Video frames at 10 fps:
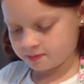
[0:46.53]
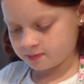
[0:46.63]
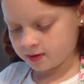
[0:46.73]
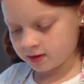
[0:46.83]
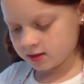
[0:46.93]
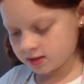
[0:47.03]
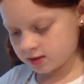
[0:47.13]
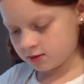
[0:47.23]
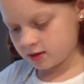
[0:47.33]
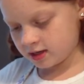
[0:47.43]
put the
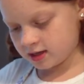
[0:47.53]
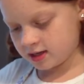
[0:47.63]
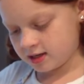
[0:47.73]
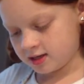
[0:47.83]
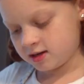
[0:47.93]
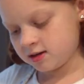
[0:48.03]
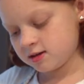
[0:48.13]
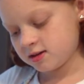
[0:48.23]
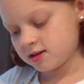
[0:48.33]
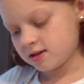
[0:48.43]
tuna in
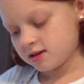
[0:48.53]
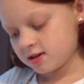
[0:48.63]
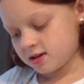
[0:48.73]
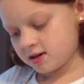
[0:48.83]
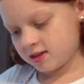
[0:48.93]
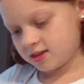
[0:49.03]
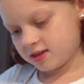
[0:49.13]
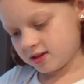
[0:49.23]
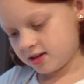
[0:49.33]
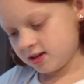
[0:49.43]
like
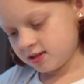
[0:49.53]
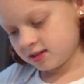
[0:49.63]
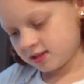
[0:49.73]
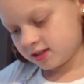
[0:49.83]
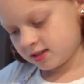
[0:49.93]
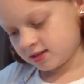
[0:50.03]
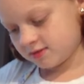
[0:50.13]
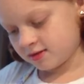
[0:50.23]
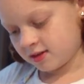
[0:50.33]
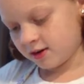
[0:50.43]
this
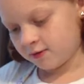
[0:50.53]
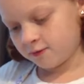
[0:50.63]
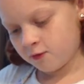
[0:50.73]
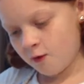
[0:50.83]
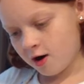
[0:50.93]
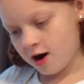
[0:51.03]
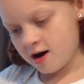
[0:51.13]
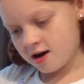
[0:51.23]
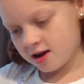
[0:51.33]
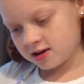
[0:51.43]
with your fork
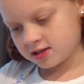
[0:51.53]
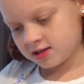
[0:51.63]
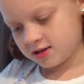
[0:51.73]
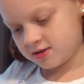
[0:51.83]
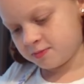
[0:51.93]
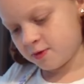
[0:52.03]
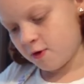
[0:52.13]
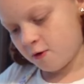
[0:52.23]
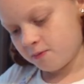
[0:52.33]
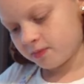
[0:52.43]
into your
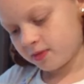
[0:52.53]
bowl.